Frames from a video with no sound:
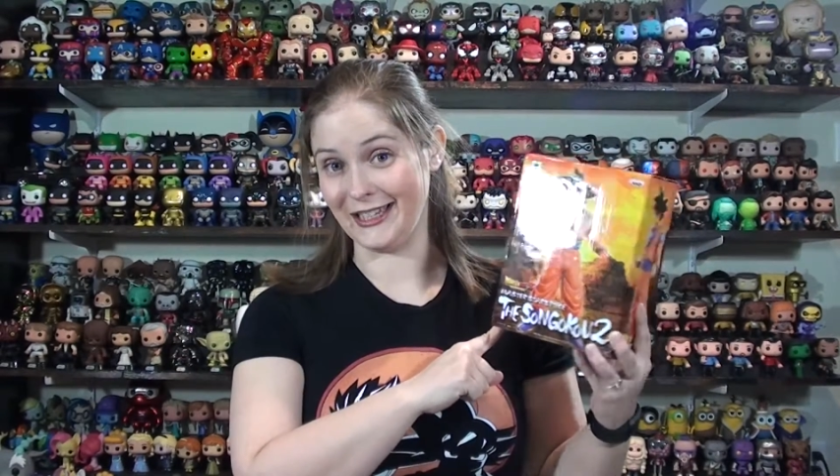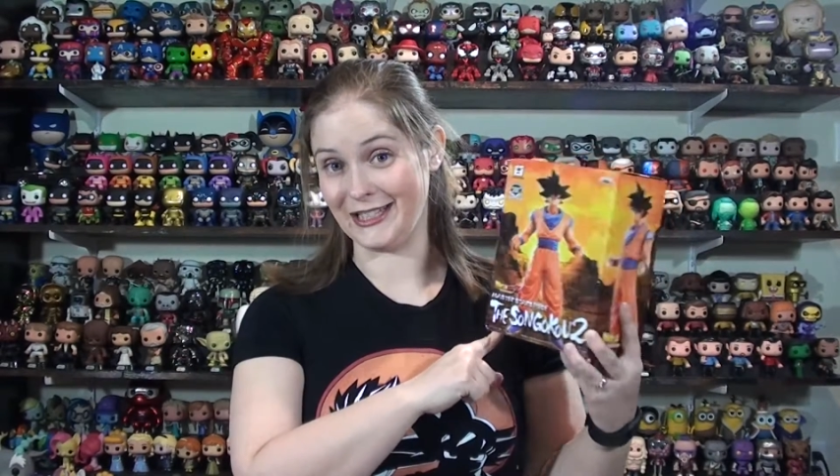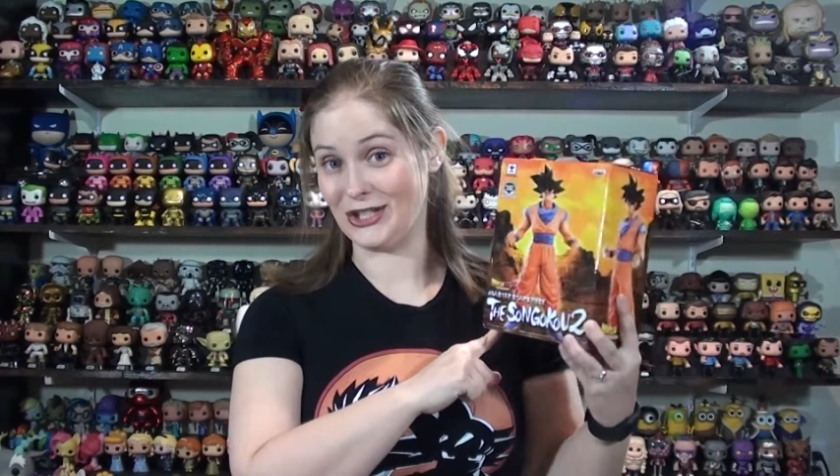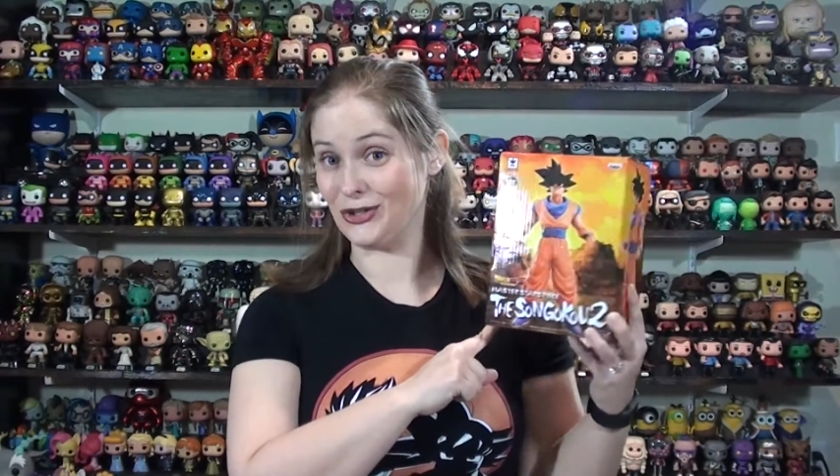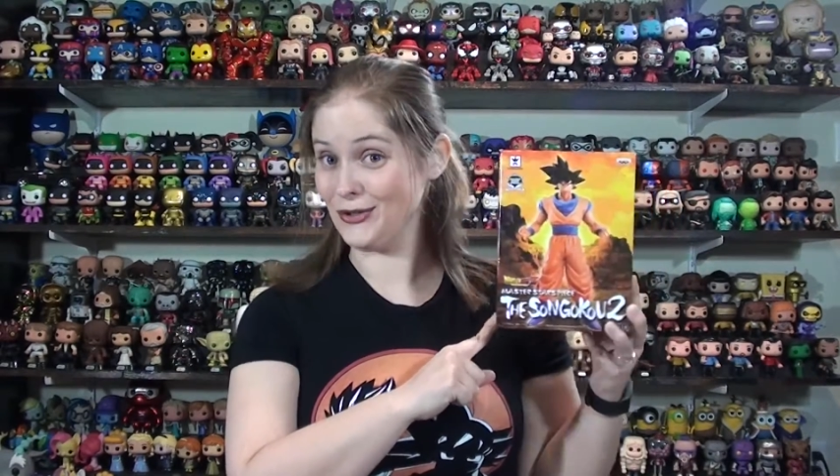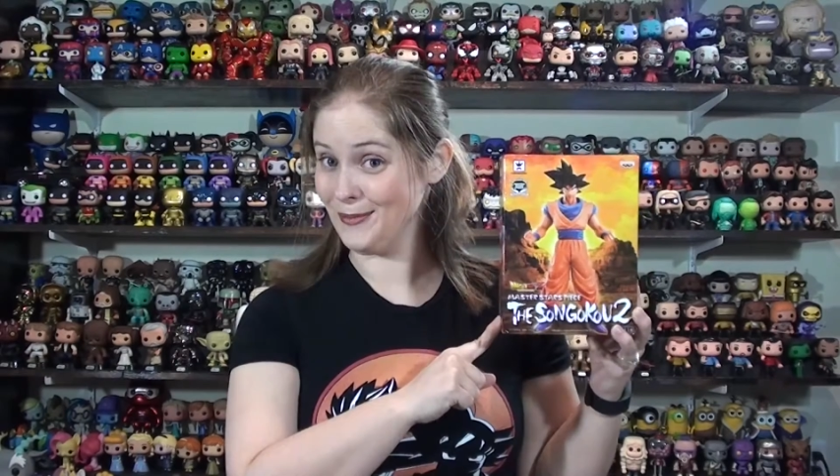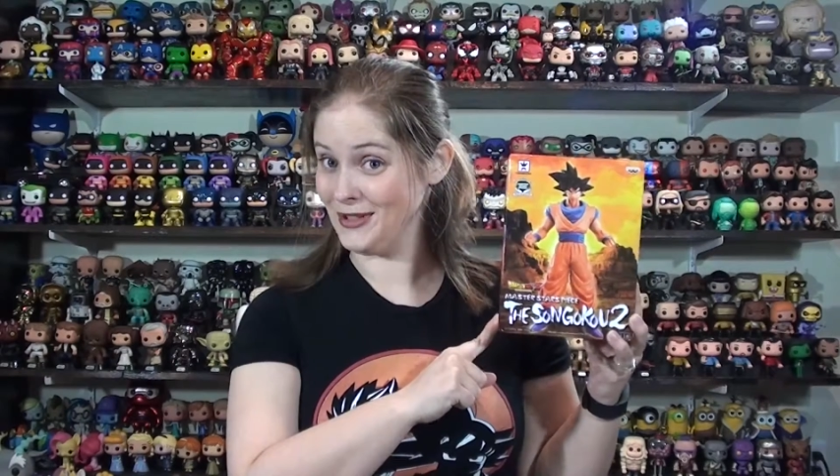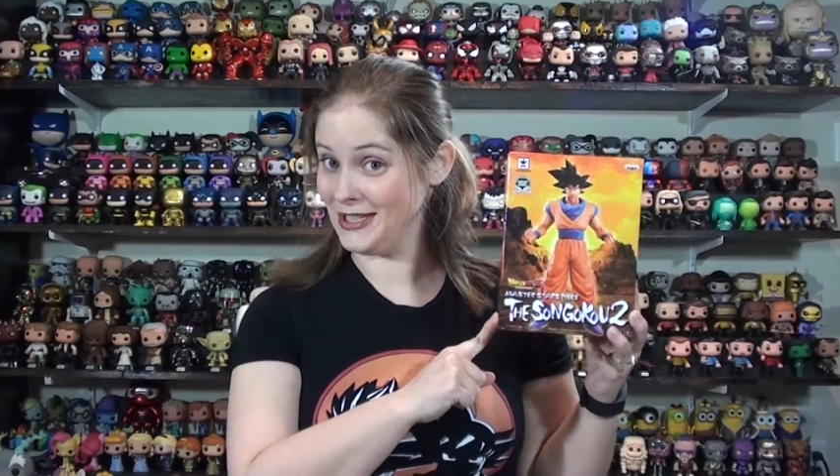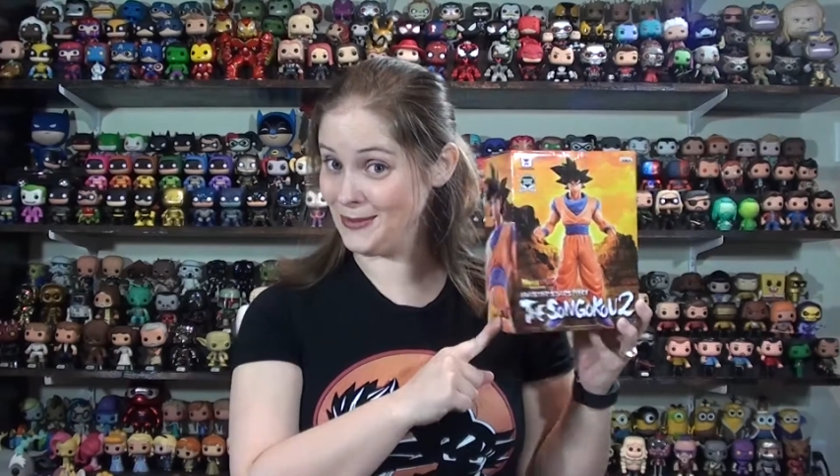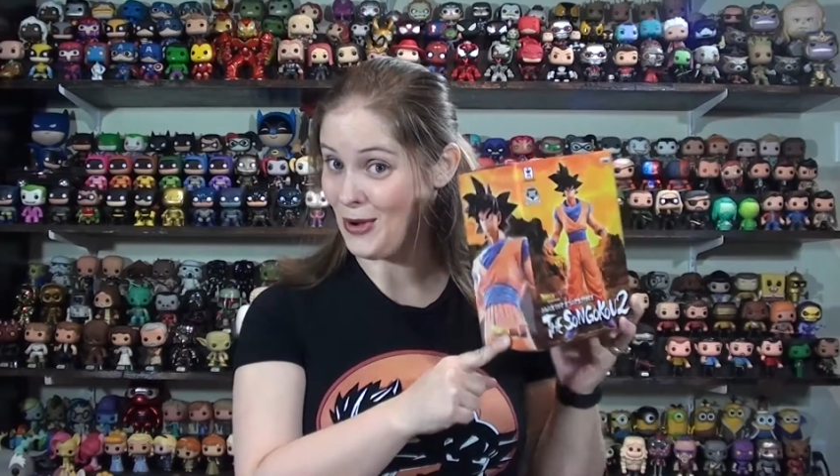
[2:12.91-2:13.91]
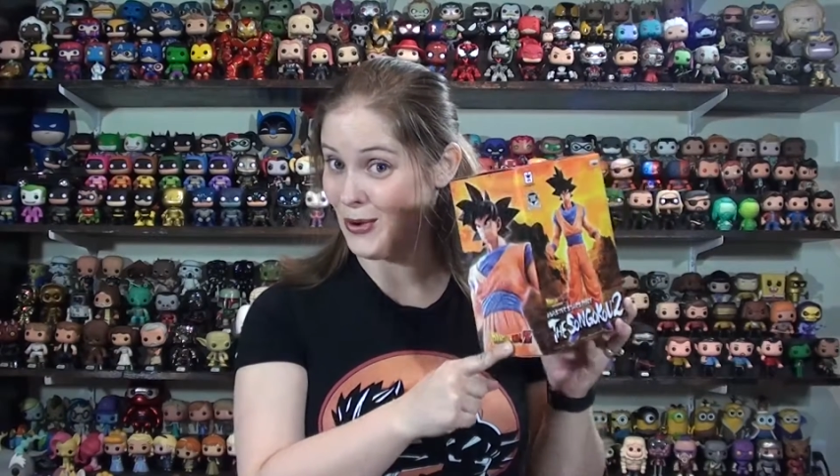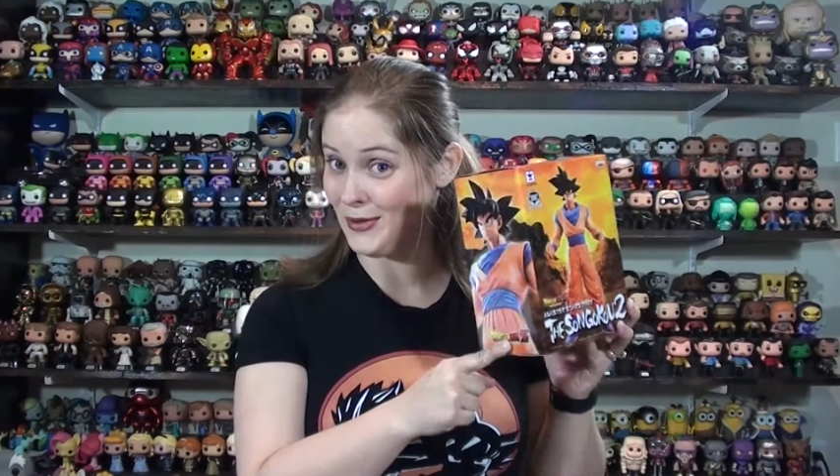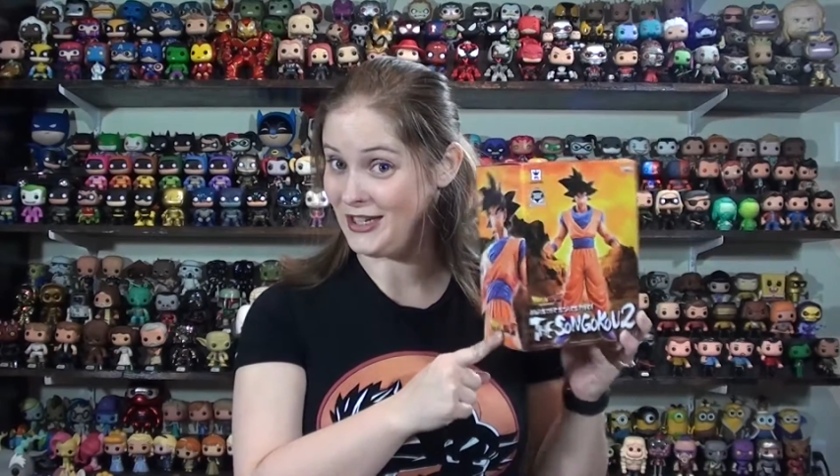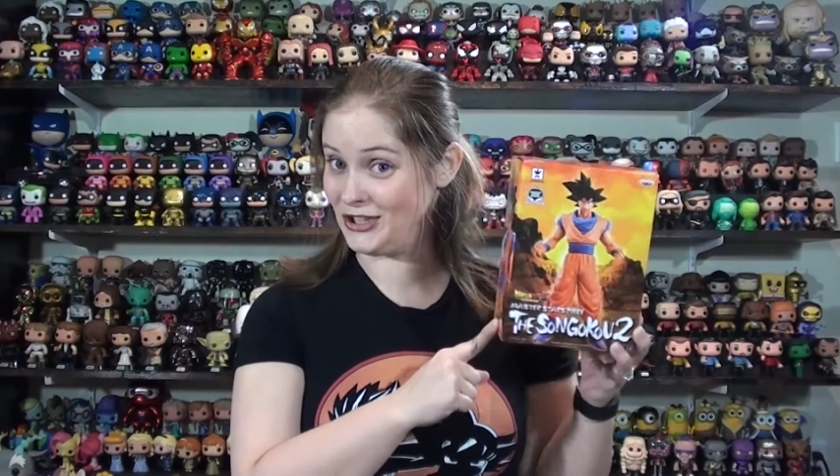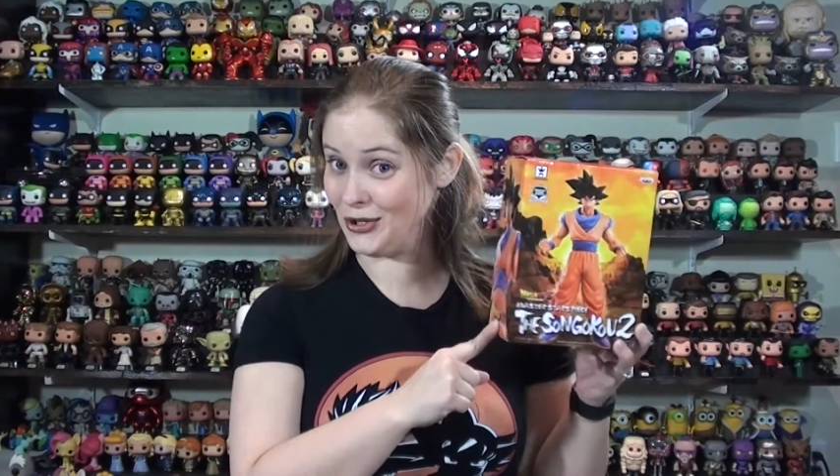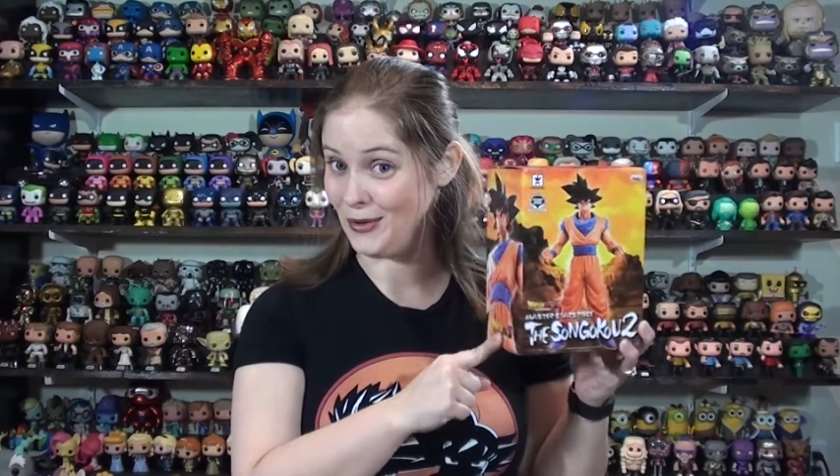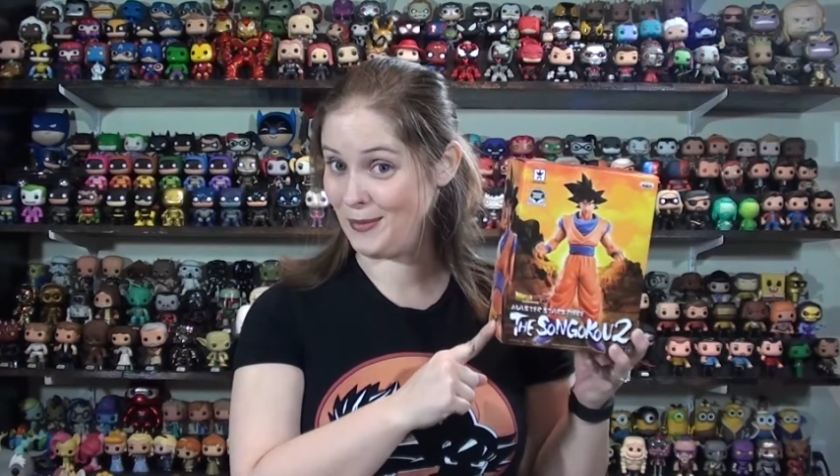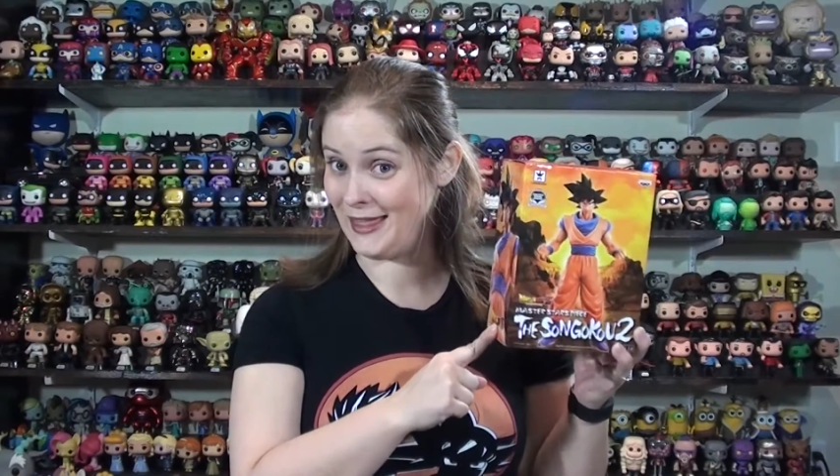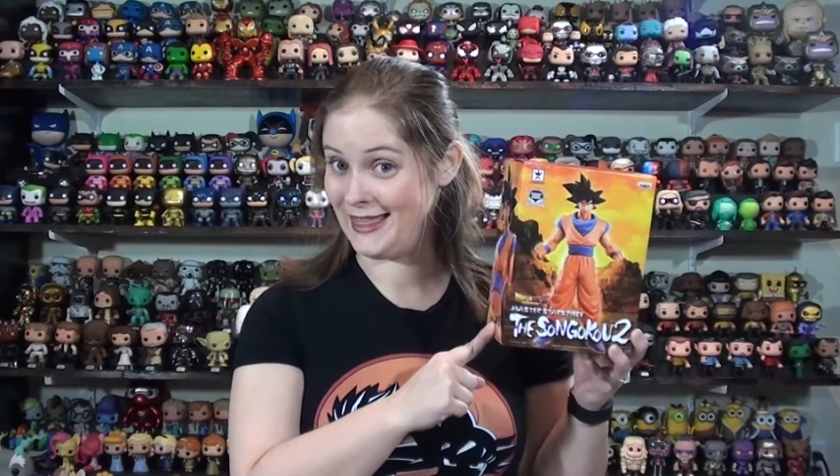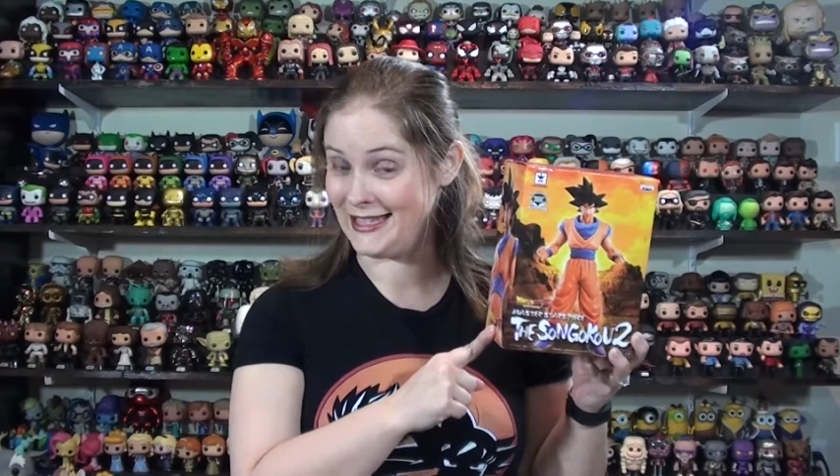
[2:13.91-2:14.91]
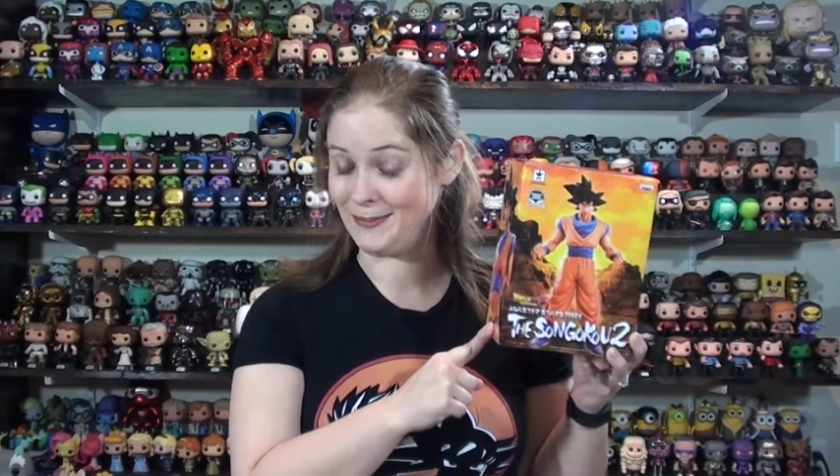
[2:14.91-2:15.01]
extremely small when they showed up in this